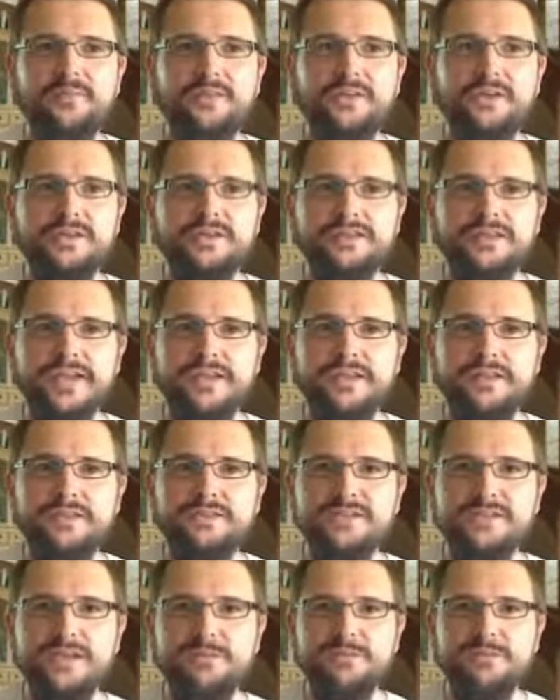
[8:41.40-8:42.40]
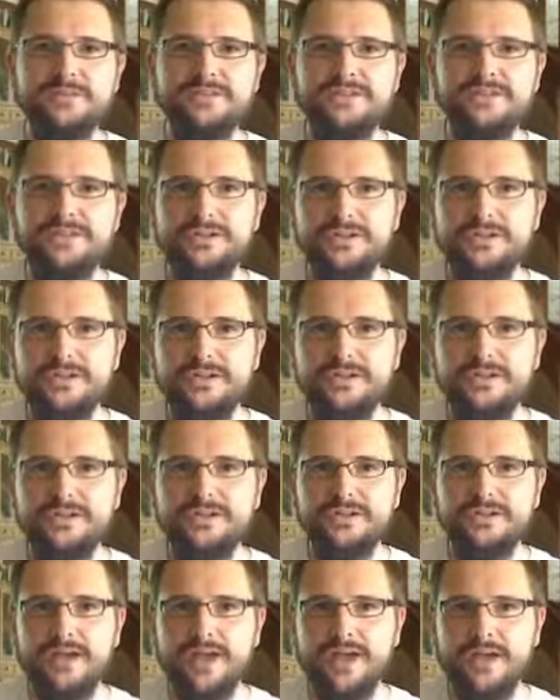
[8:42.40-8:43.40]
you can take those numbers and you can
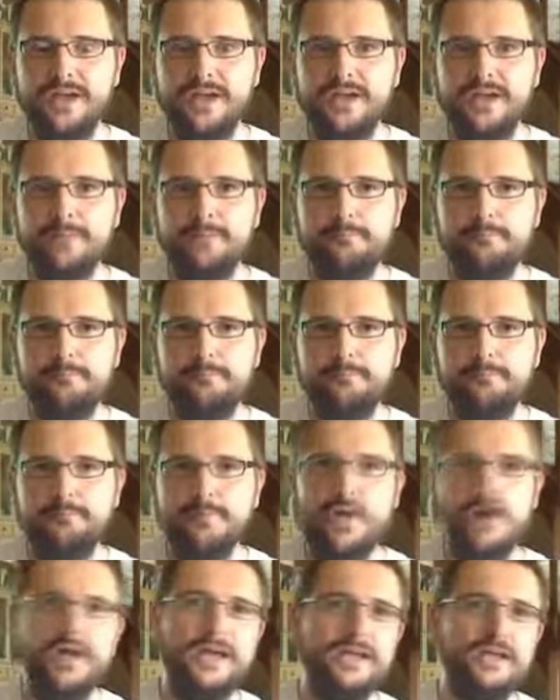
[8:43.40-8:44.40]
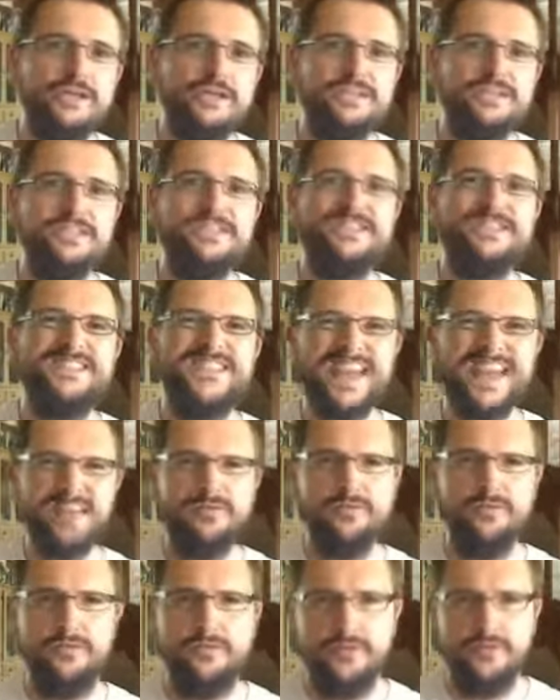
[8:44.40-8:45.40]
minus
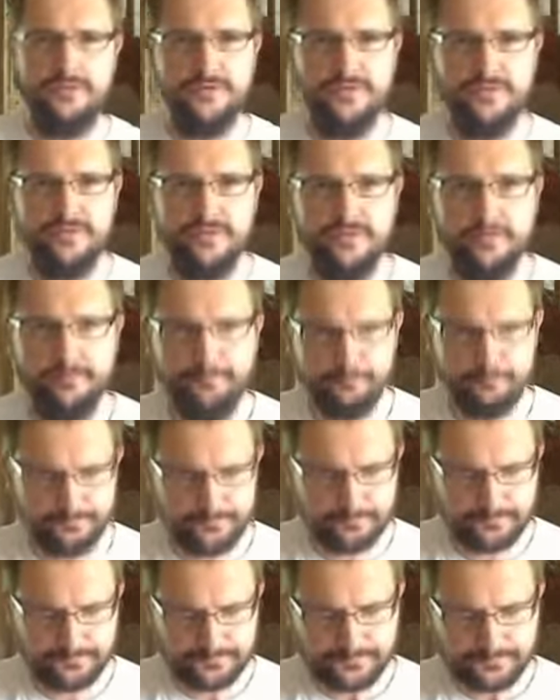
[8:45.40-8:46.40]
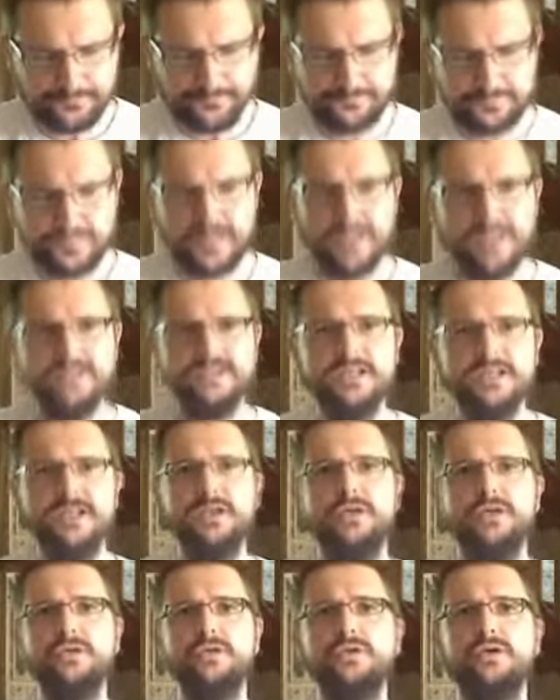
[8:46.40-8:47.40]
7 off them.
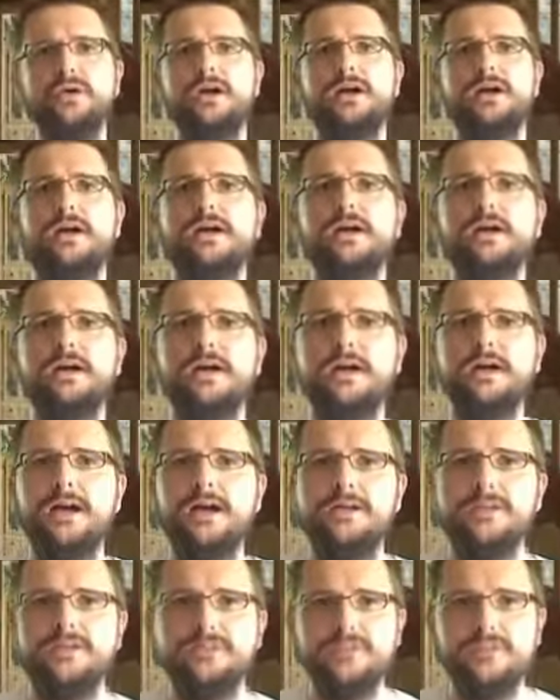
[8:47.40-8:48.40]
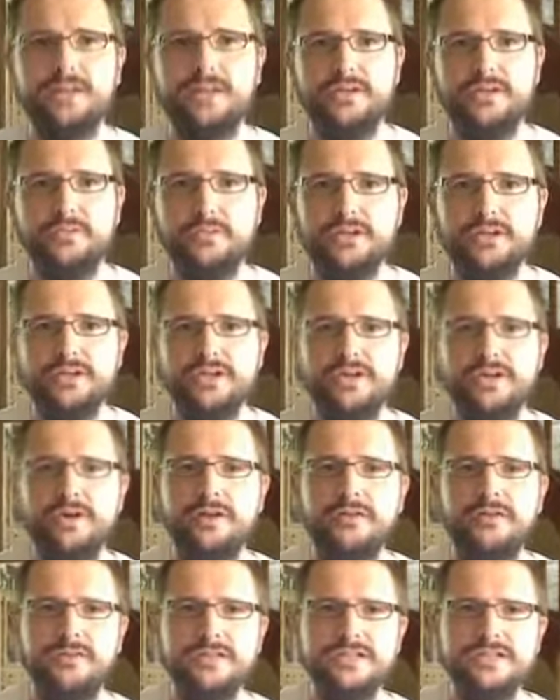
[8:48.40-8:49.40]
So to find out what a
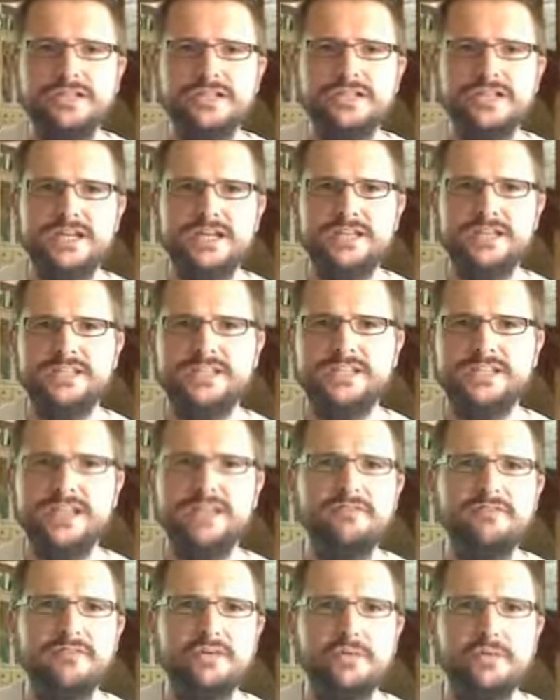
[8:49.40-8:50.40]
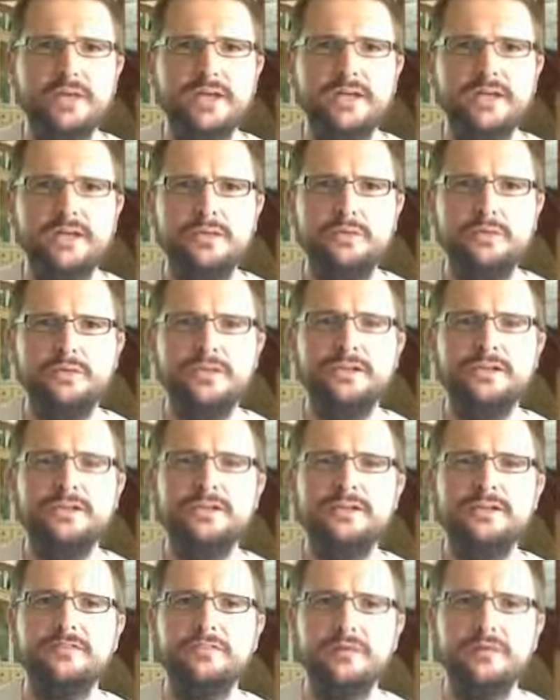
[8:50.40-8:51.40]
ninth is, take 7 away. What are you
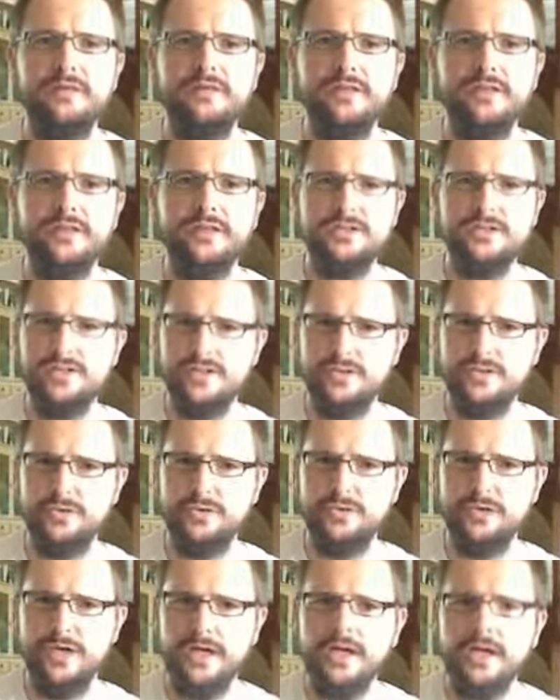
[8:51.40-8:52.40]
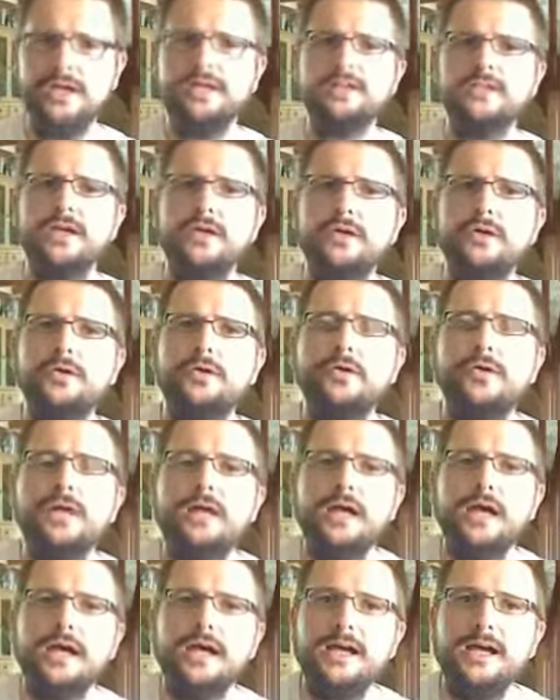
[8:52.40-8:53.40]
left with? 2. So
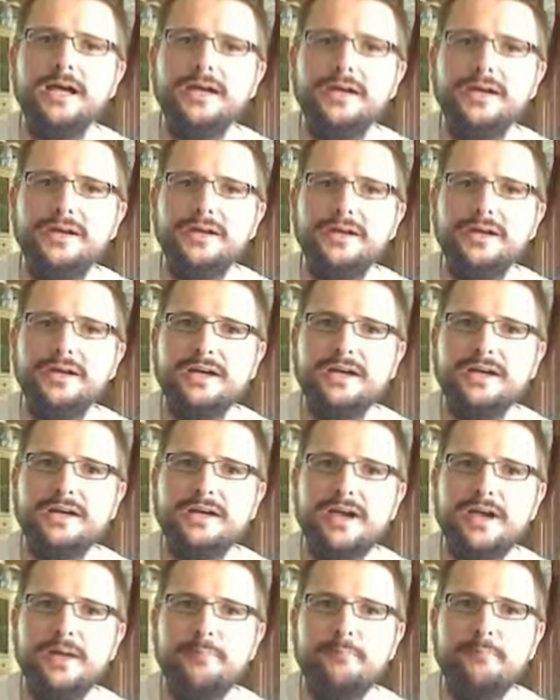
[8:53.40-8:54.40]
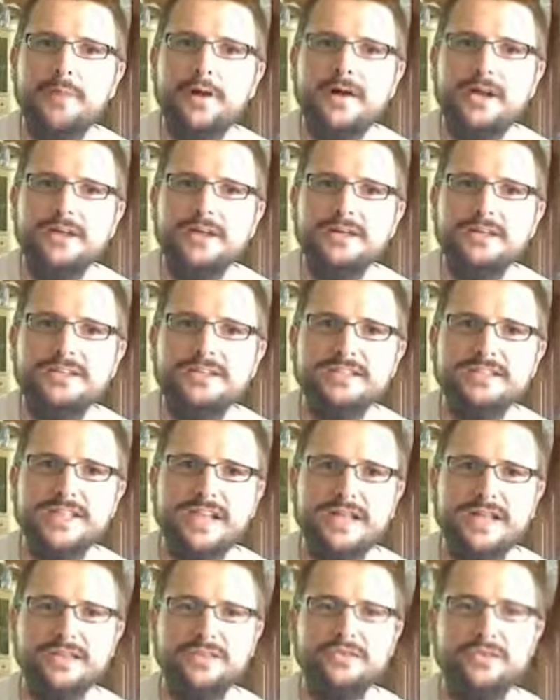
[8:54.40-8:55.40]
a minor
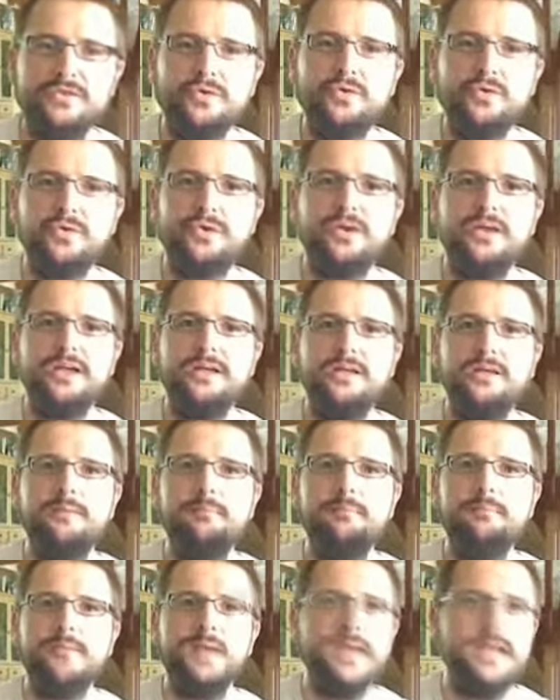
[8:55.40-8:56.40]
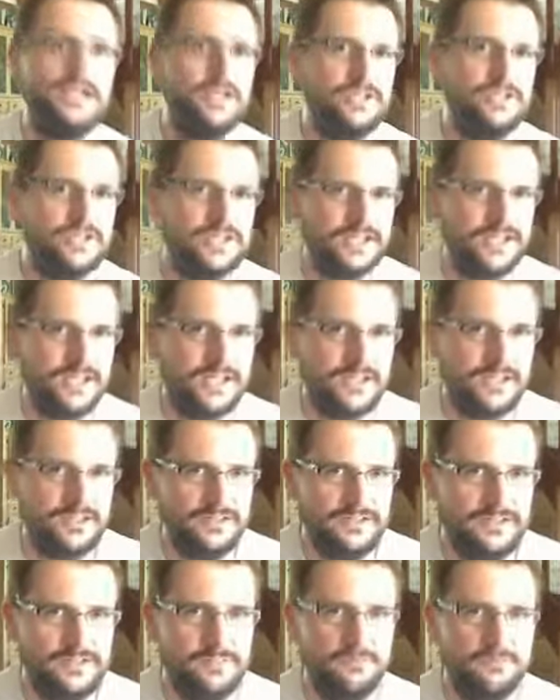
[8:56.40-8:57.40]
second or a major
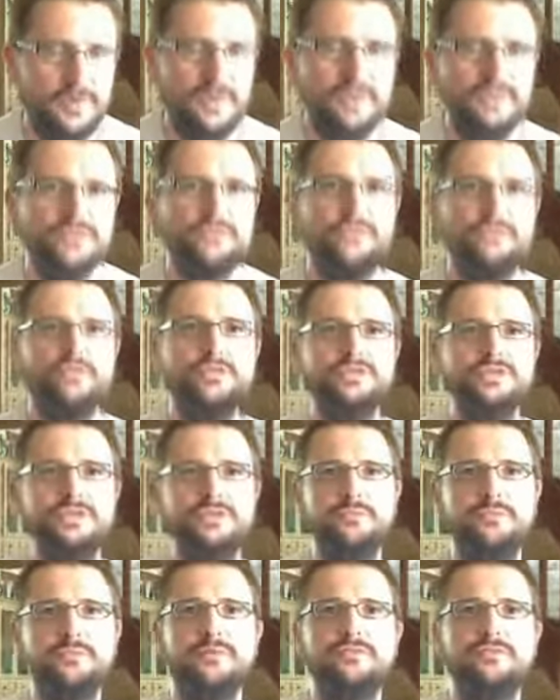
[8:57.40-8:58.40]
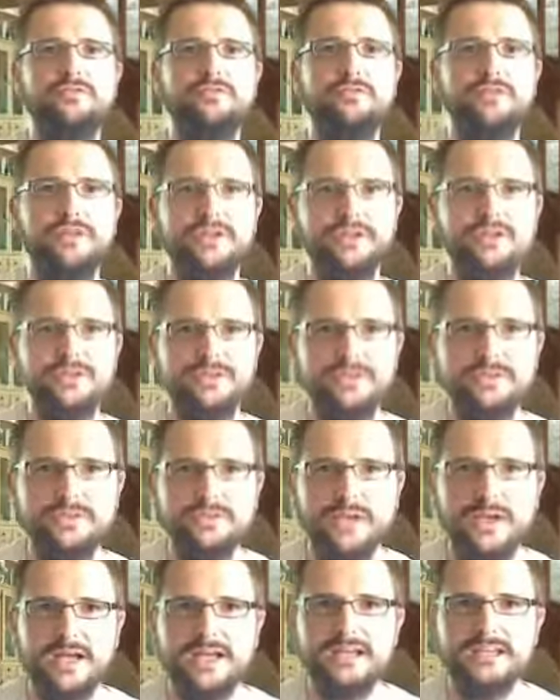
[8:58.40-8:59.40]
second might also be referred
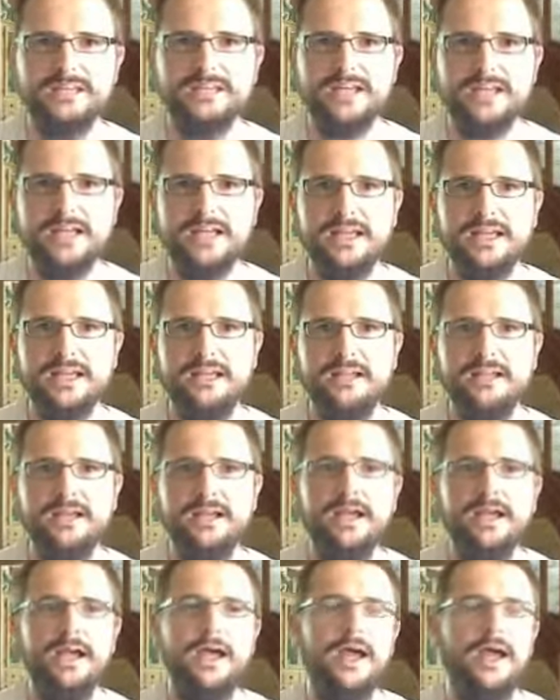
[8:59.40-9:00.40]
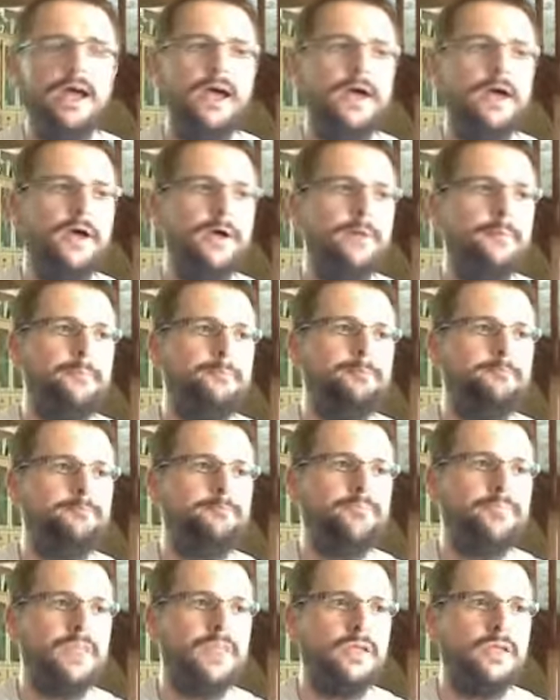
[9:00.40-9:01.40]
to as a
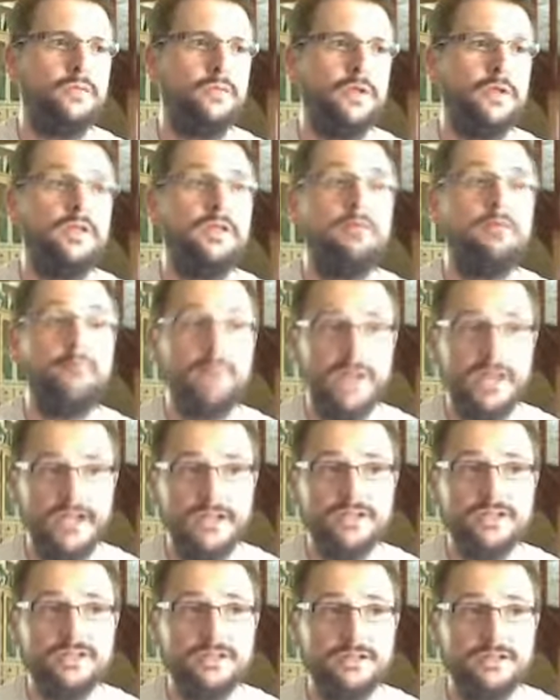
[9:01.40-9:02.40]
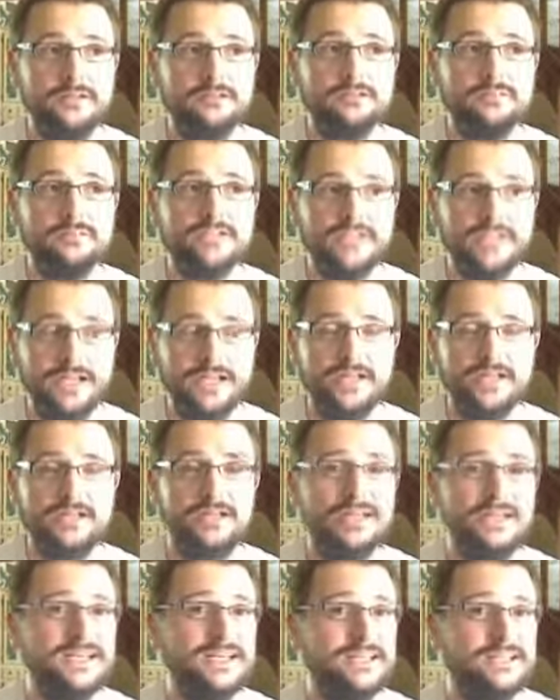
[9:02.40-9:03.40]
well, major
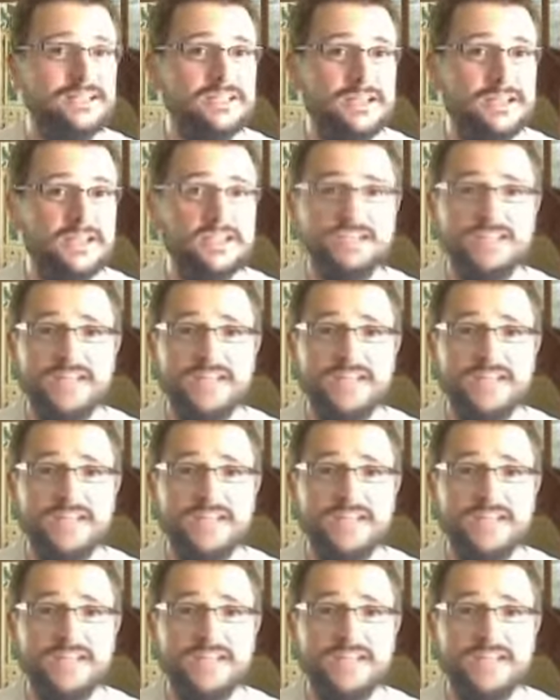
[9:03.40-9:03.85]
second is a